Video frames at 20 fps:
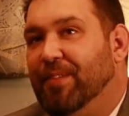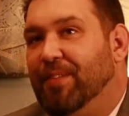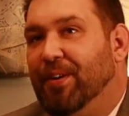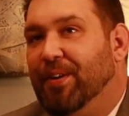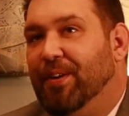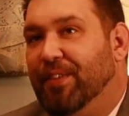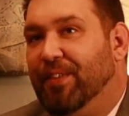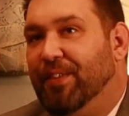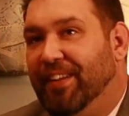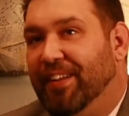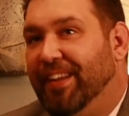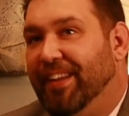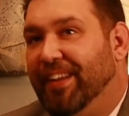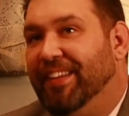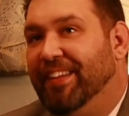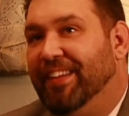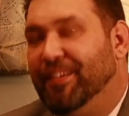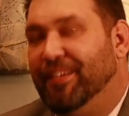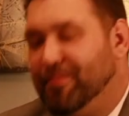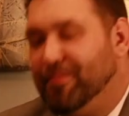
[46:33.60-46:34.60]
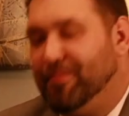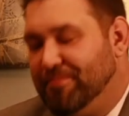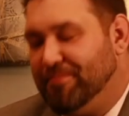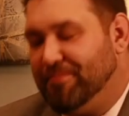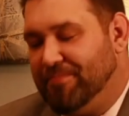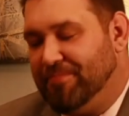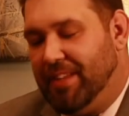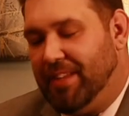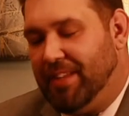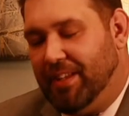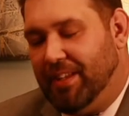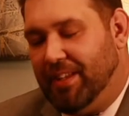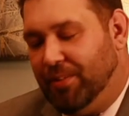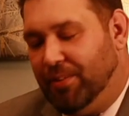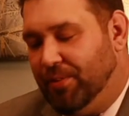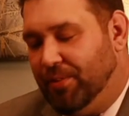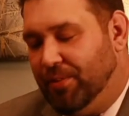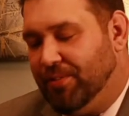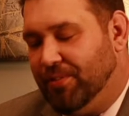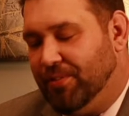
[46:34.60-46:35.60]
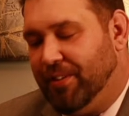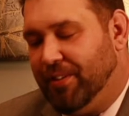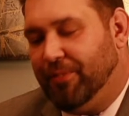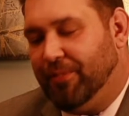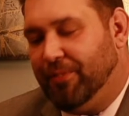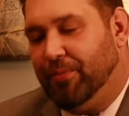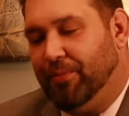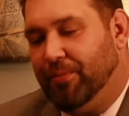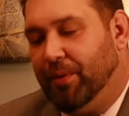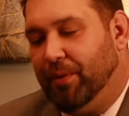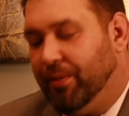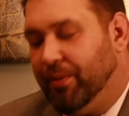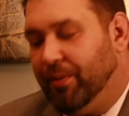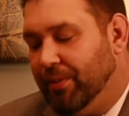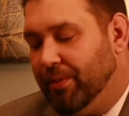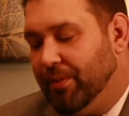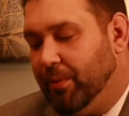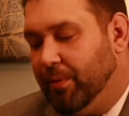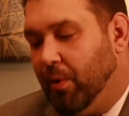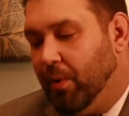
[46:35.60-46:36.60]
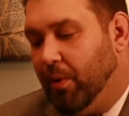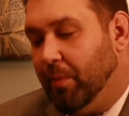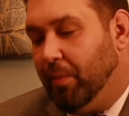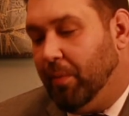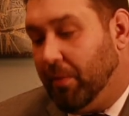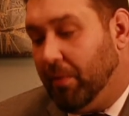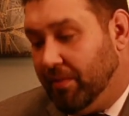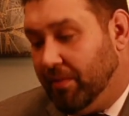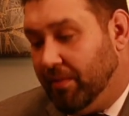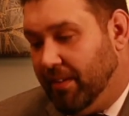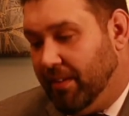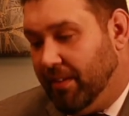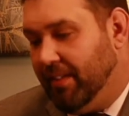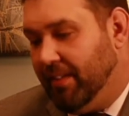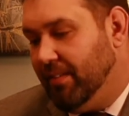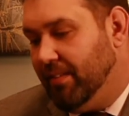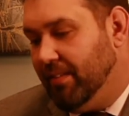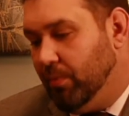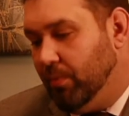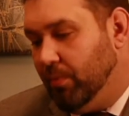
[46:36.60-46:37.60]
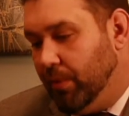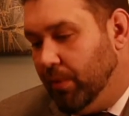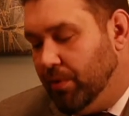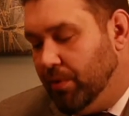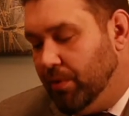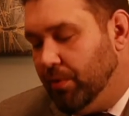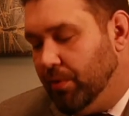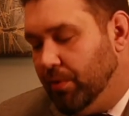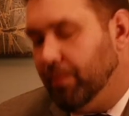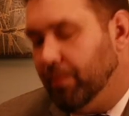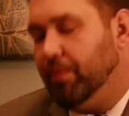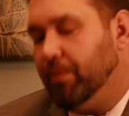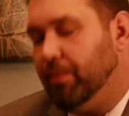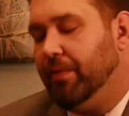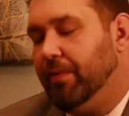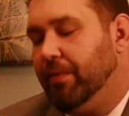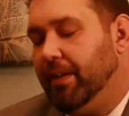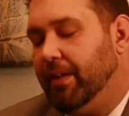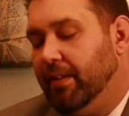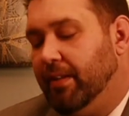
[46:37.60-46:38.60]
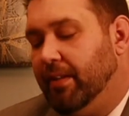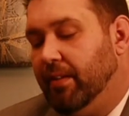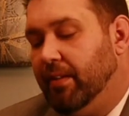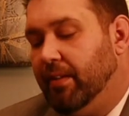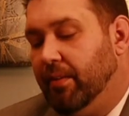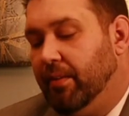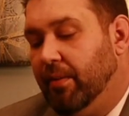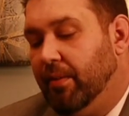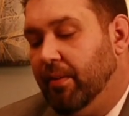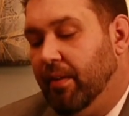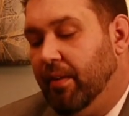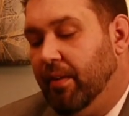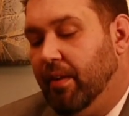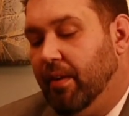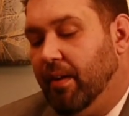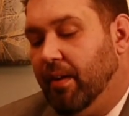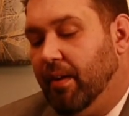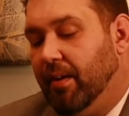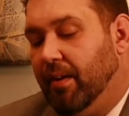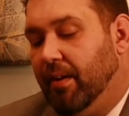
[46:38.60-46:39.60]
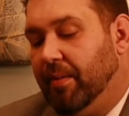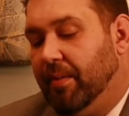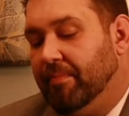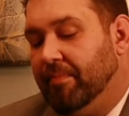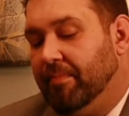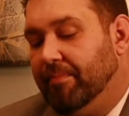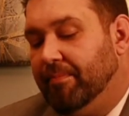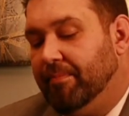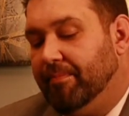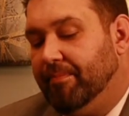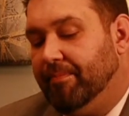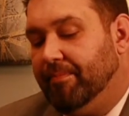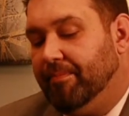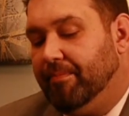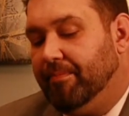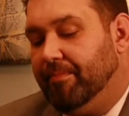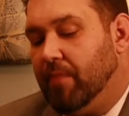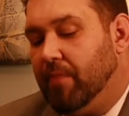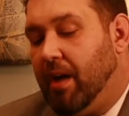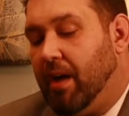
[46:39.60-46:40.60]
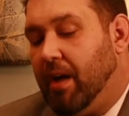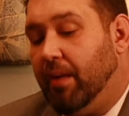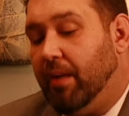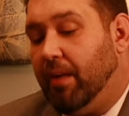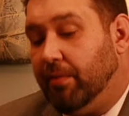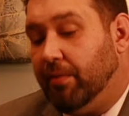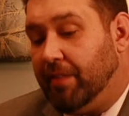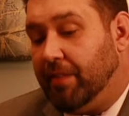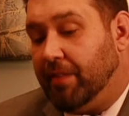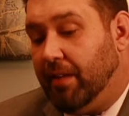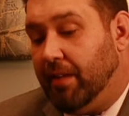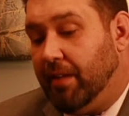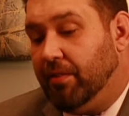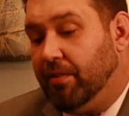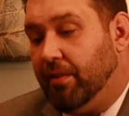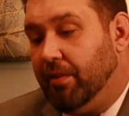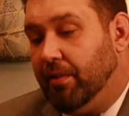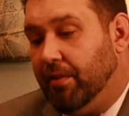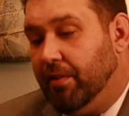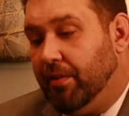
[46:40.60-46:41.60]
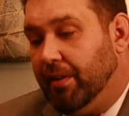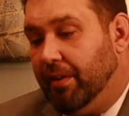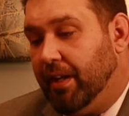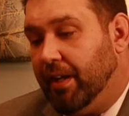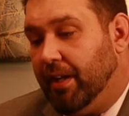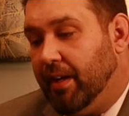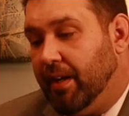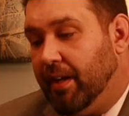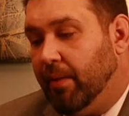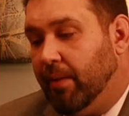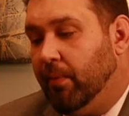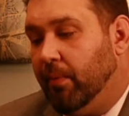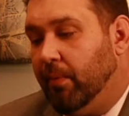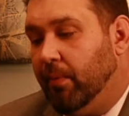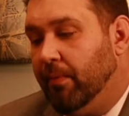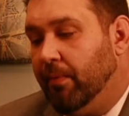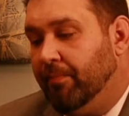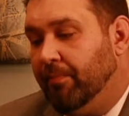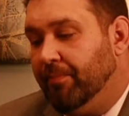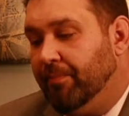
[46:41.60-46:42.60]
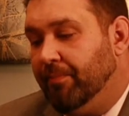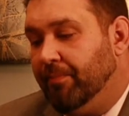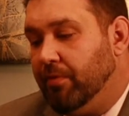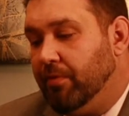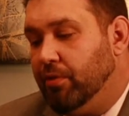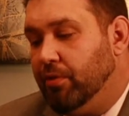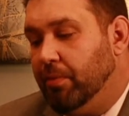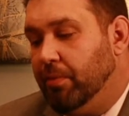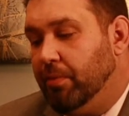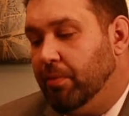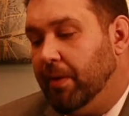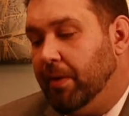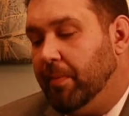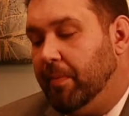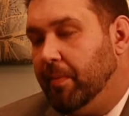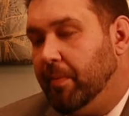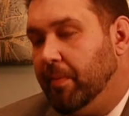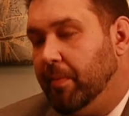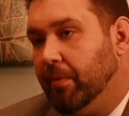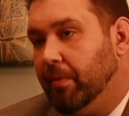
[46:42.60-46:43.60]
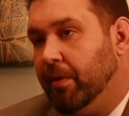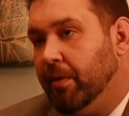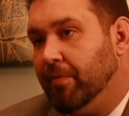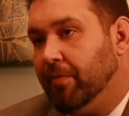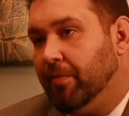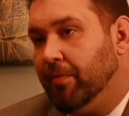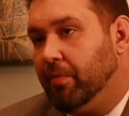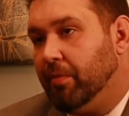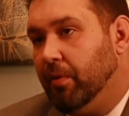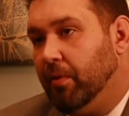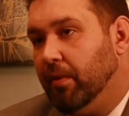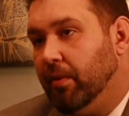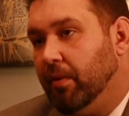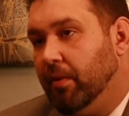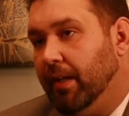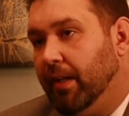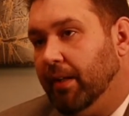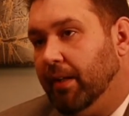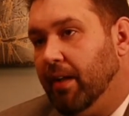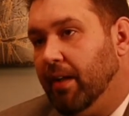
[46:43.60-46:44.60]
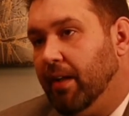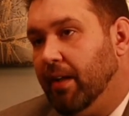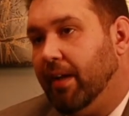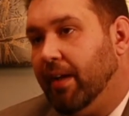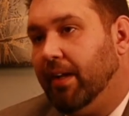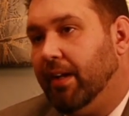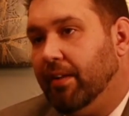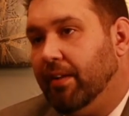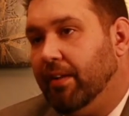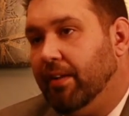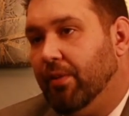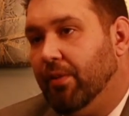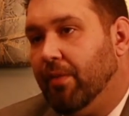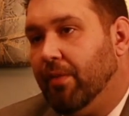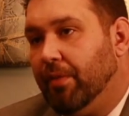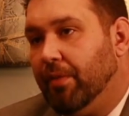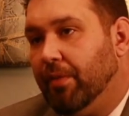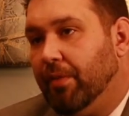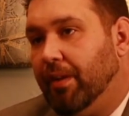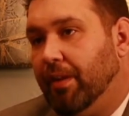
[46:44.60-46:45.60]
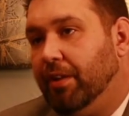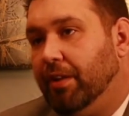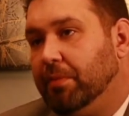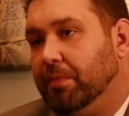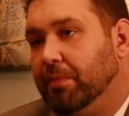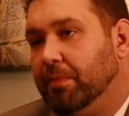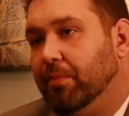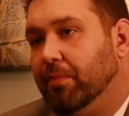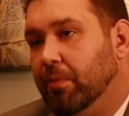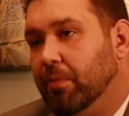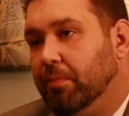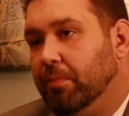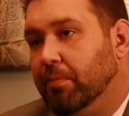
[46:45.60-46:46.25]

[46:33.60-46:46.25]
her and I, and you yourself, we don't agree with all parts of that. We do do the right thing, though. Um, I was saying to her on how too many people are comfortable like not getting their offer acknowledgement forms